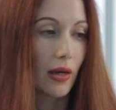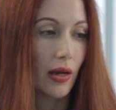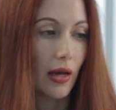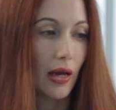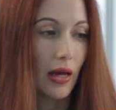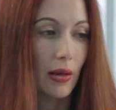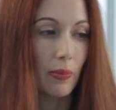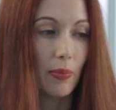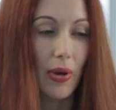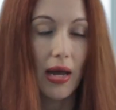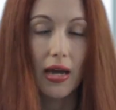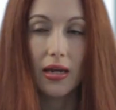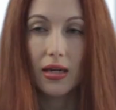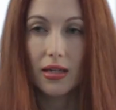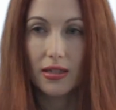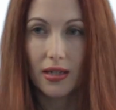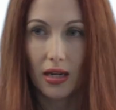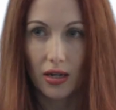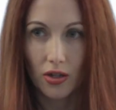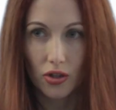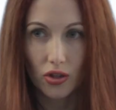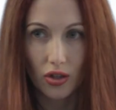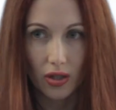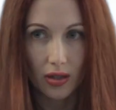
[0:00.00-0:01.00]
and paying
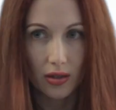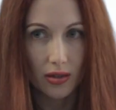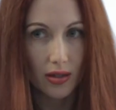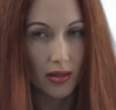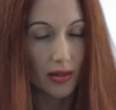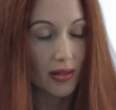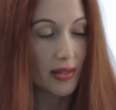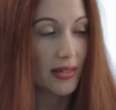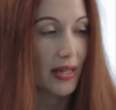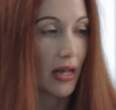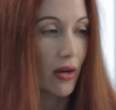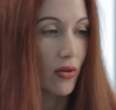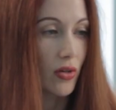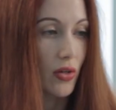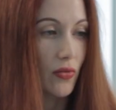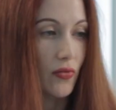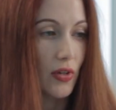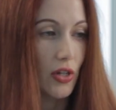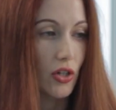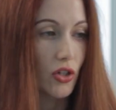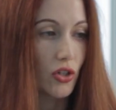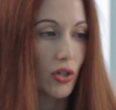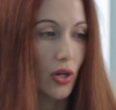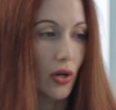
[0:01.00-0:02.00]
attention to the sound of
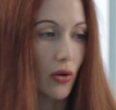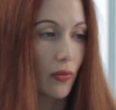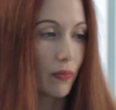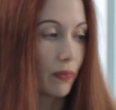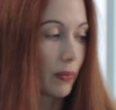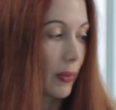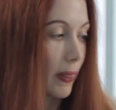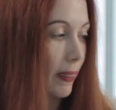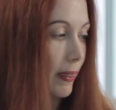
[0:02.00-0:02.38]
each note.